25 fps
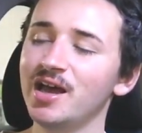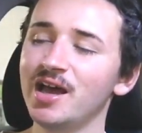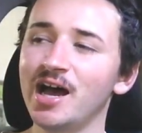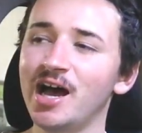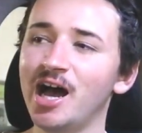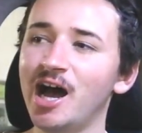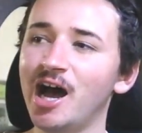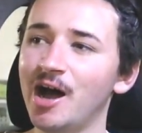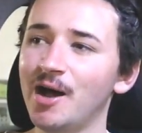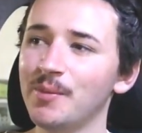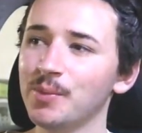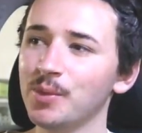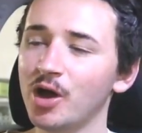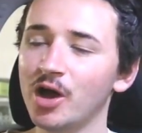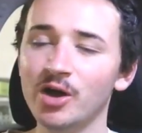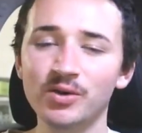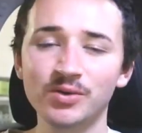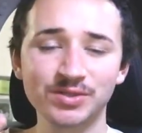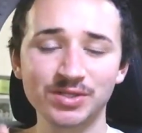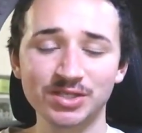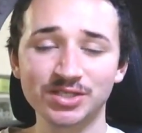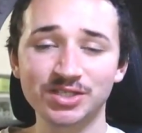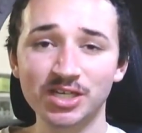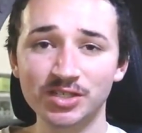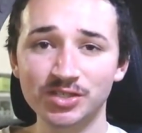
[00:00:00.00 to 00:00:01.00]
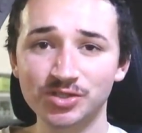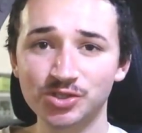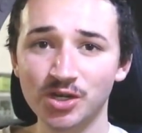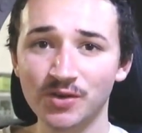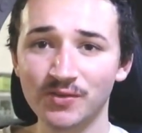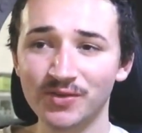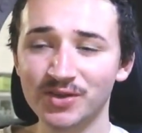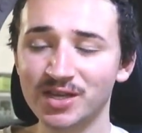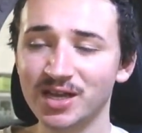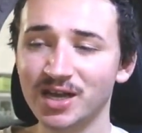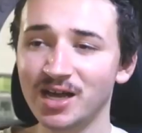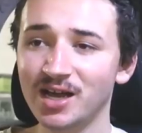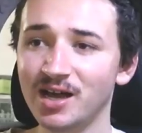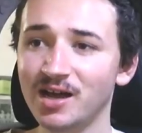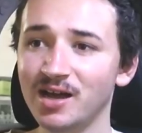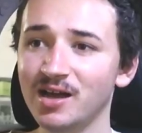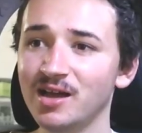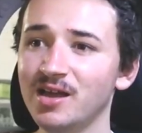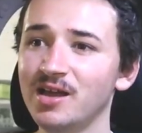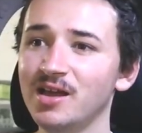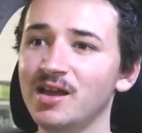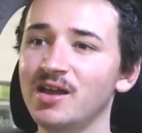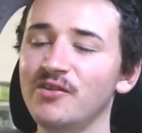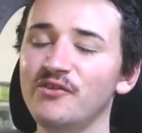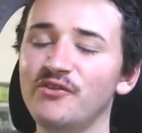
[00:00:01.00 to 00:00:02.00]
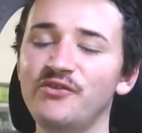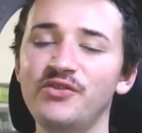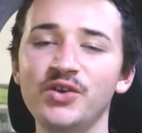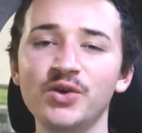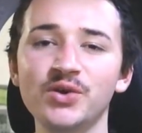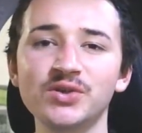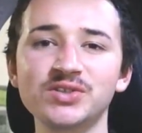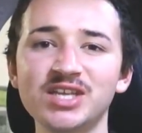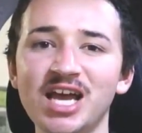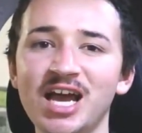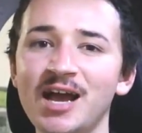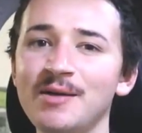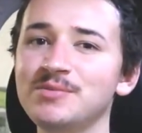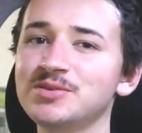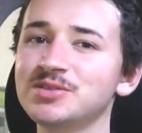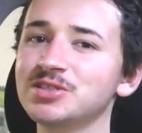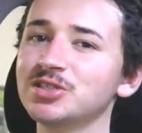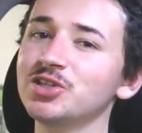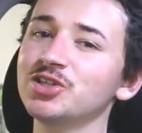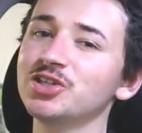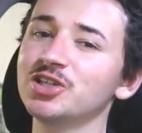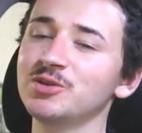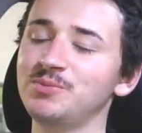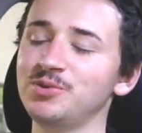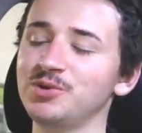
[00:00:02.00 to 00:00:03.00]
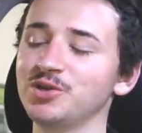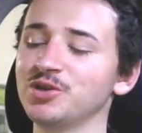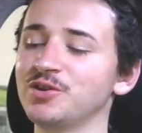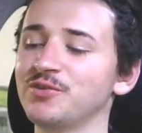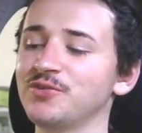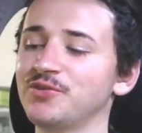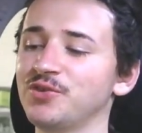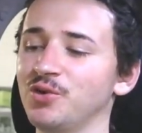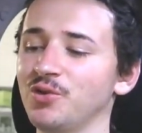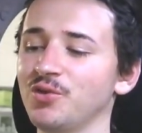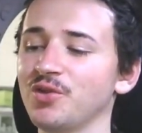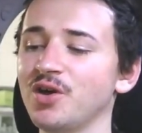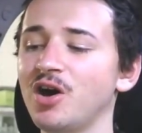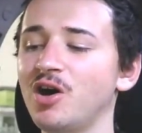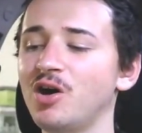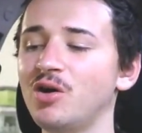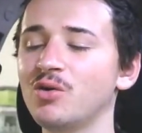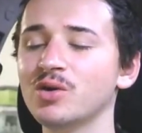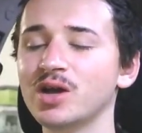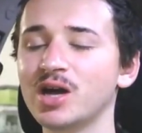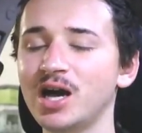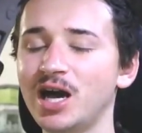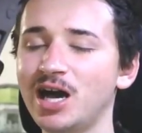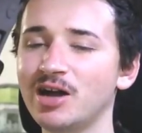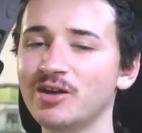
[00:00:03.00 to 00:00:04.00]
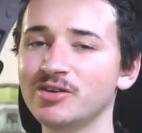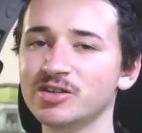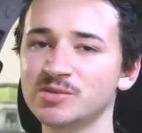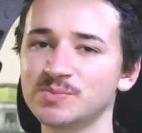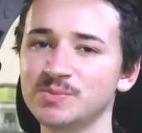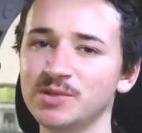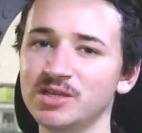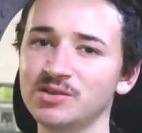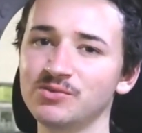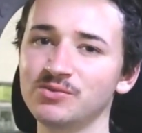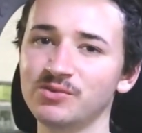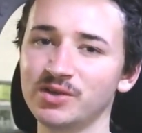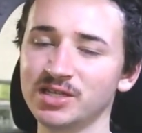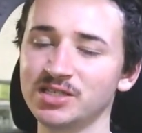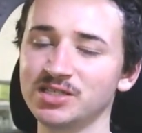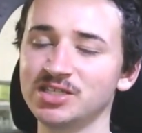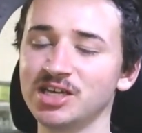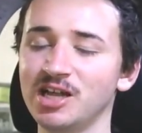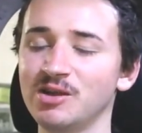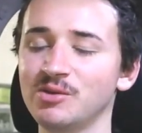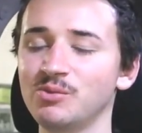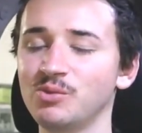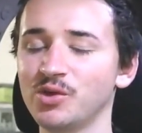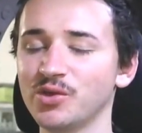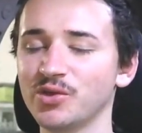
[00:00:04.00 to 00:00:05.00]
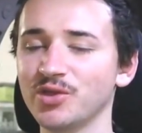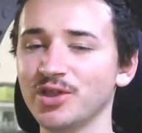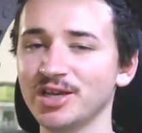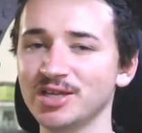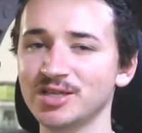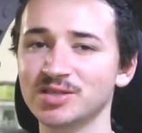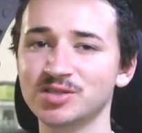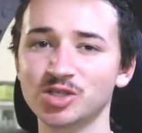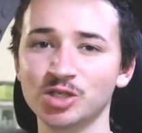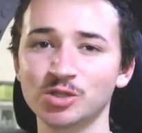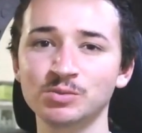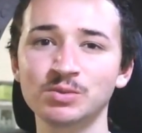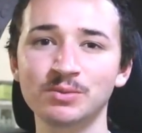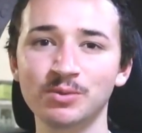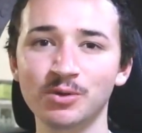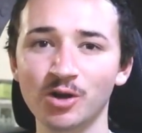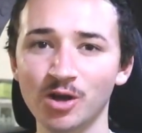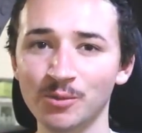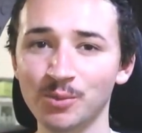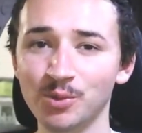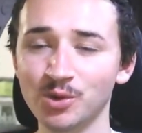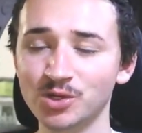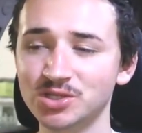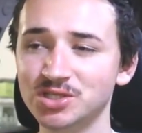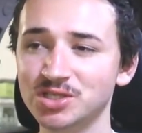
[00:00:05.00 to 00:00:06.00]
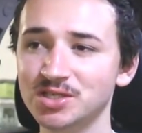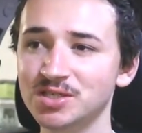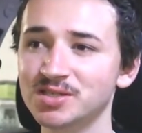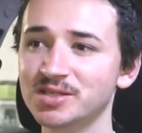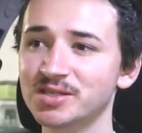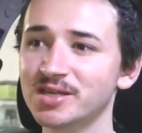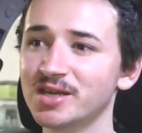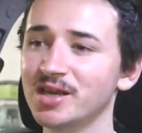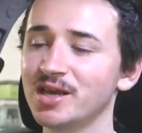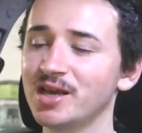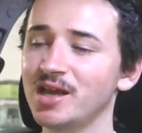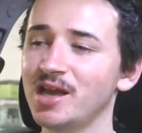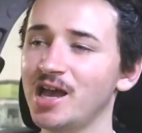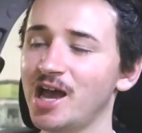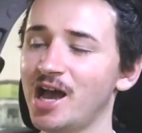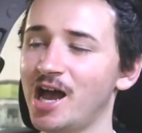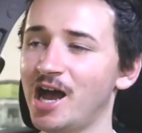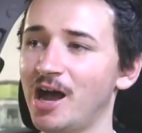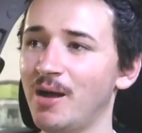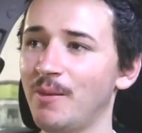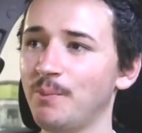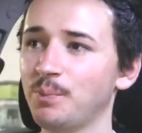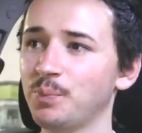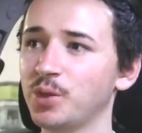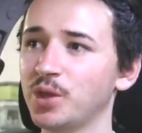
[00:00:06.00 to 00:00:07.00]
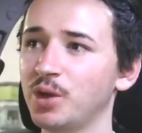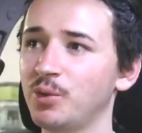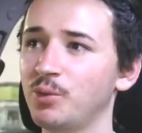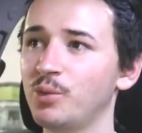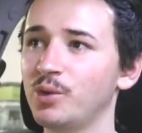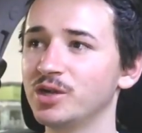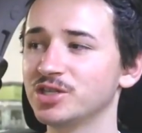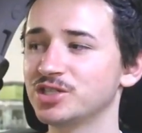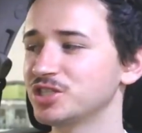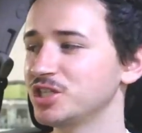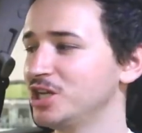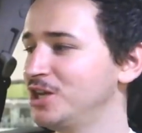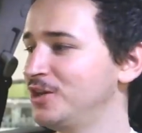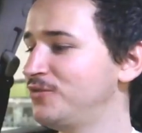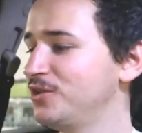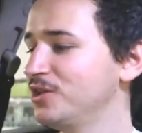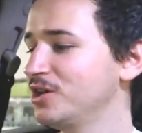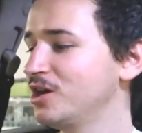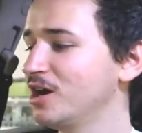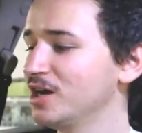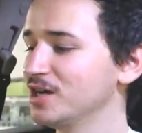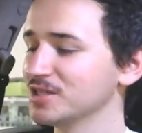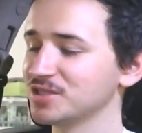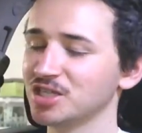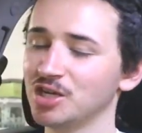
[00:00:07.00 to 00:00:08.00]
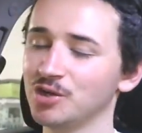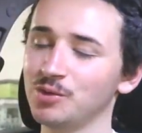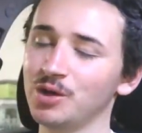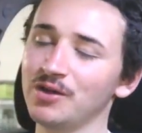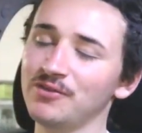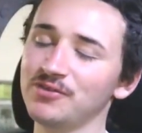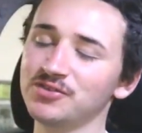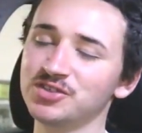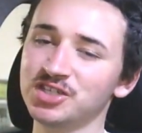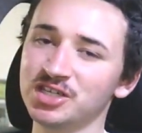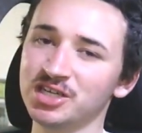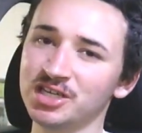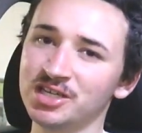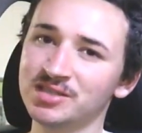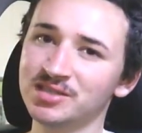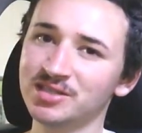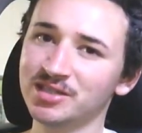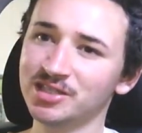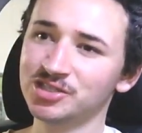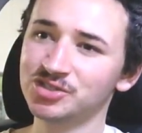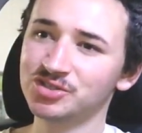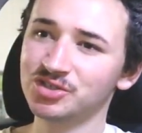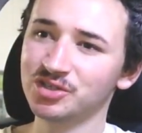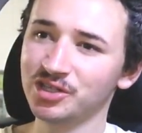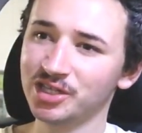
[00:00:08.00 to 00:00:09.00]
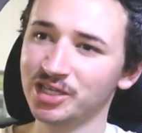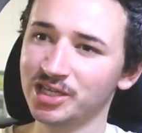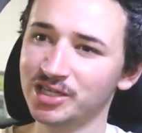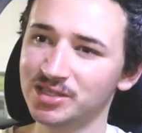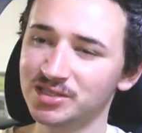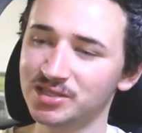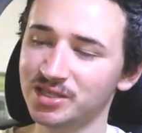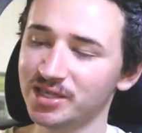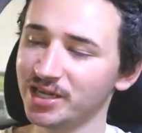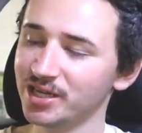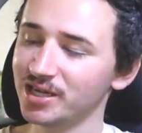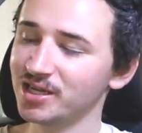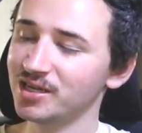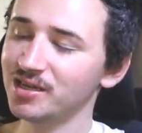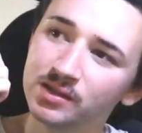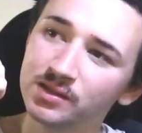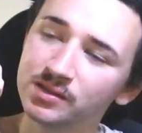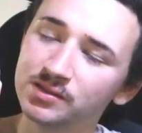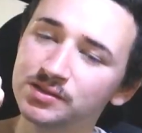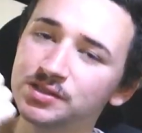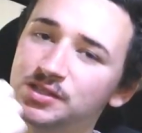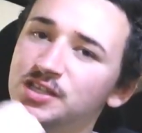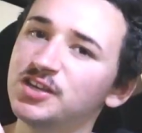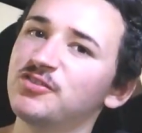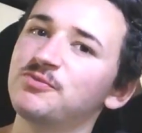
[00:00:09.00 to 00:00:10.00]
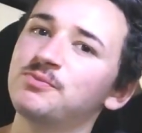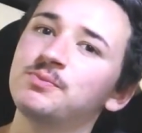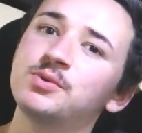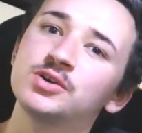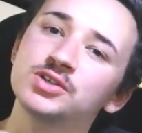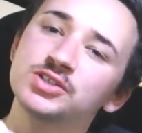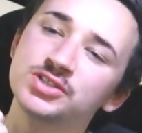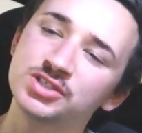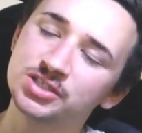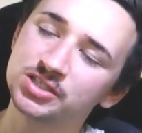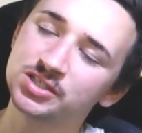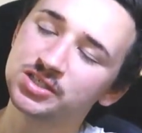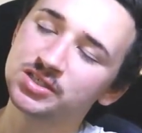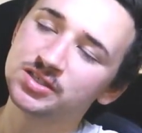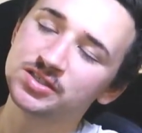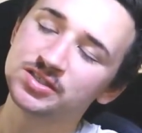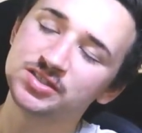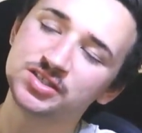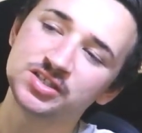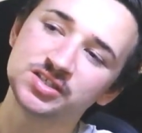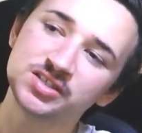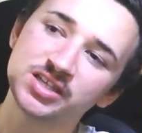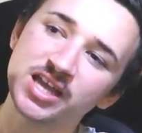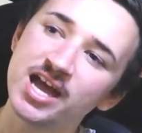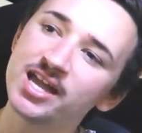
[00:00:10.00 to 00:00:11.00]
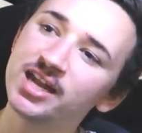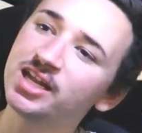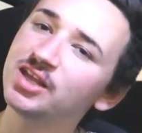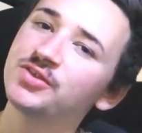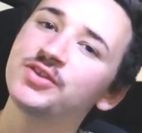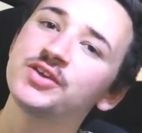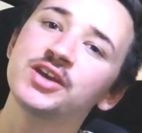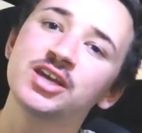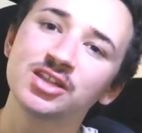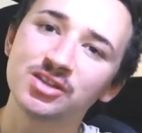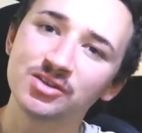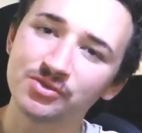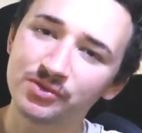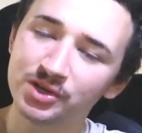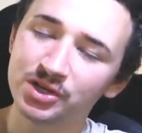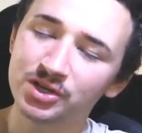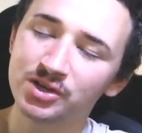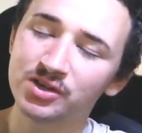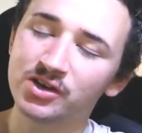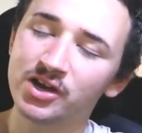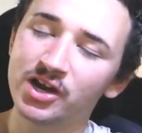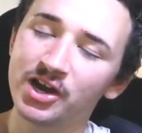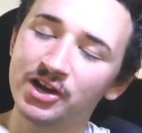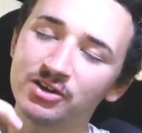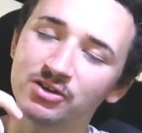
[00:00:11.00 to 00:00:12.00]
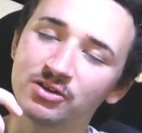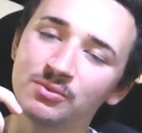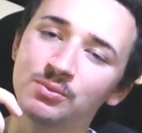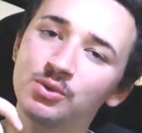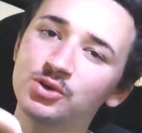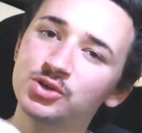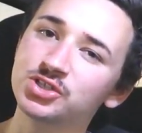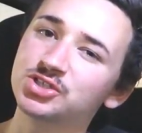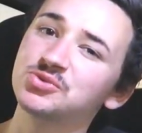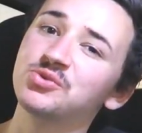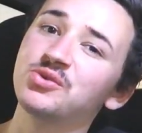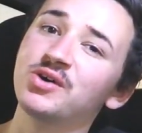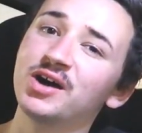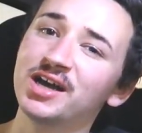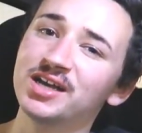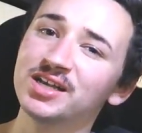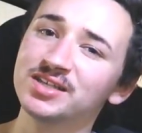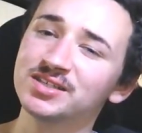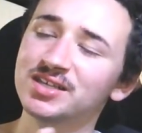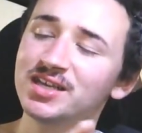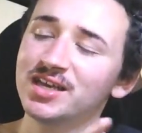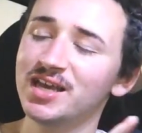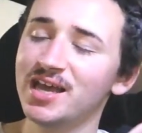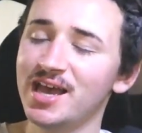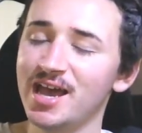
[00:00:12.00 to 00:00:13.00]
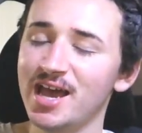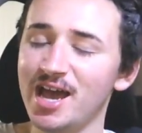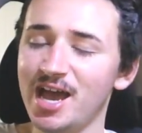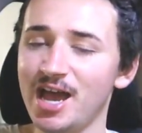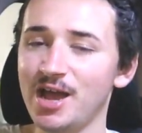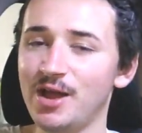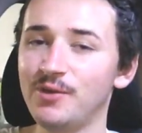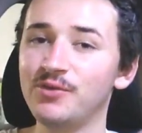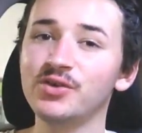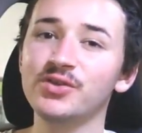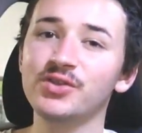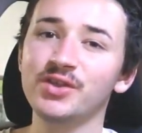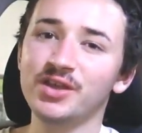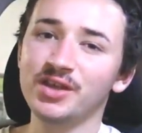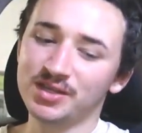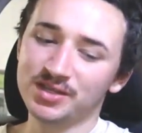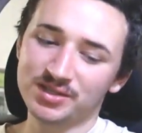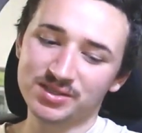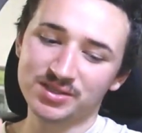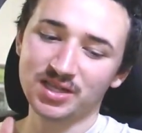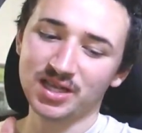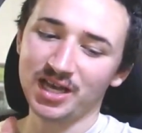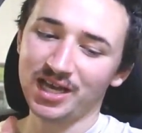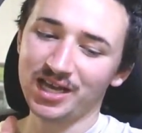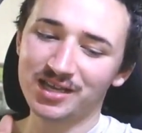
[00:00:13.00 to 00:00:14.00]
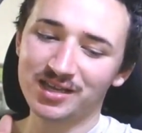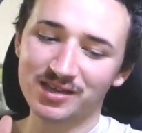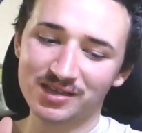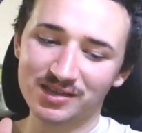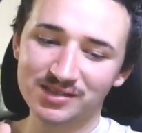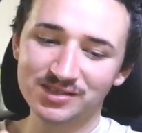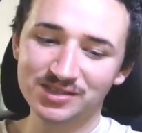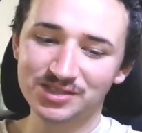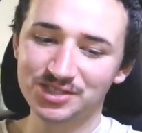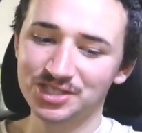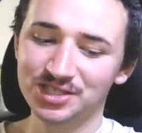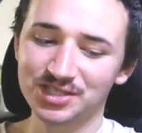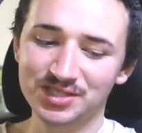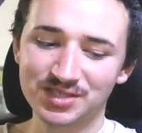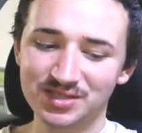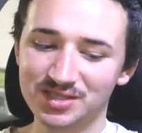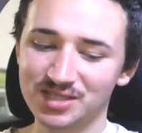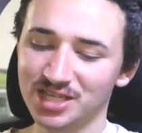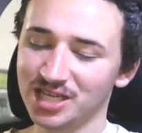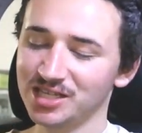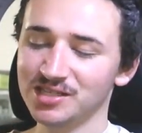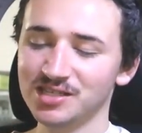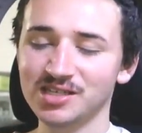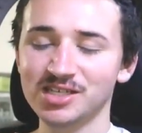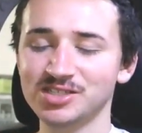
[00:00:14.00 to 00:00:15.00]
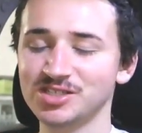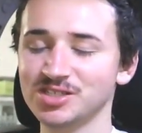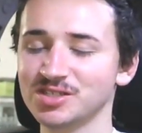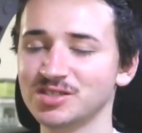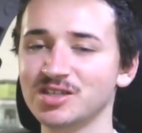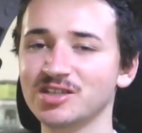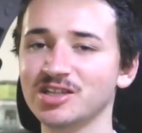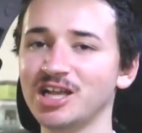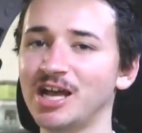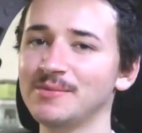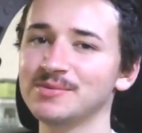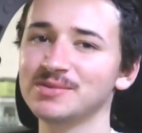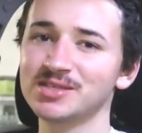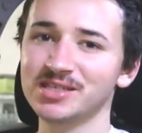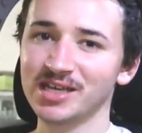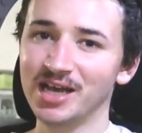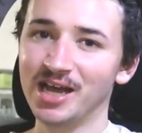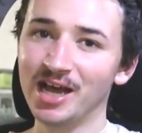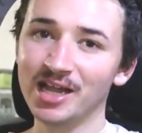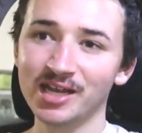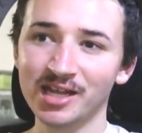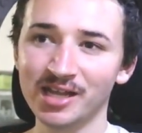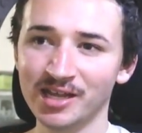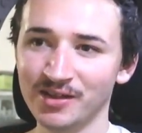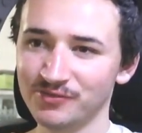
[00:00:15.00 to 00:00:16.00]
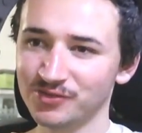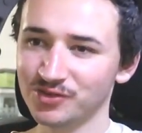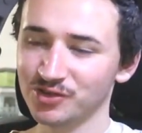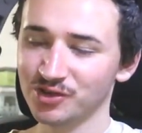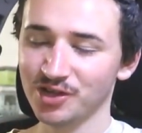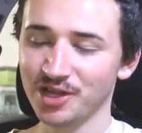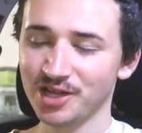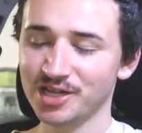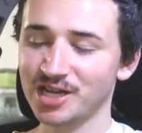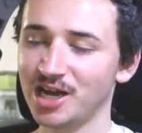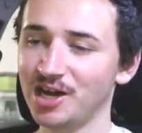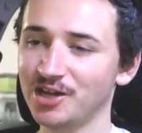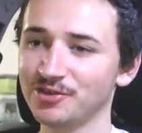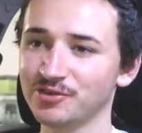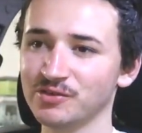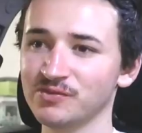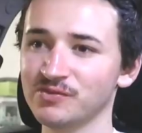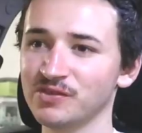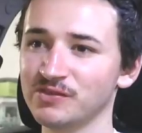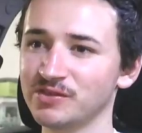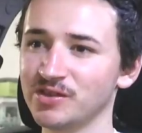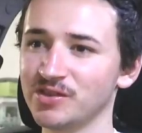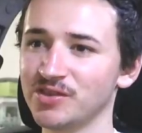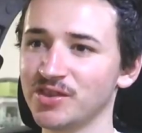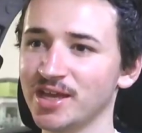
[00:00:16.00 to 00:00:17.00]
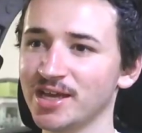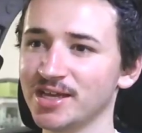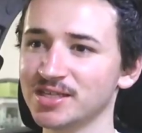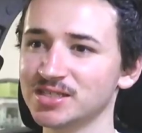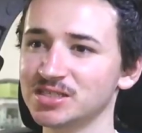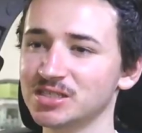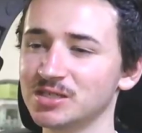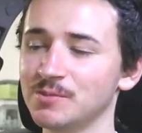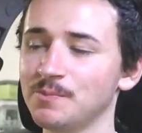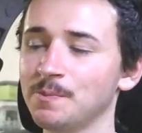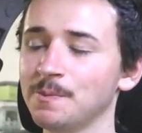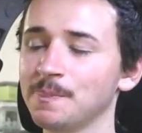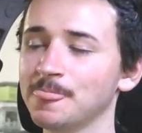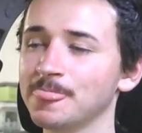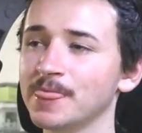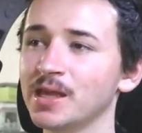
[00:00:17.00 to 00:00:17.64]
I also test drove the car. Feels absolutely beautiful. The whole car has been redone with like Super Pro bushes, in which, if you guys know FGs, literally it's like diff bushes, just anything in the rear corridor bush wise, everything is like just, it just claps out after like 150,000.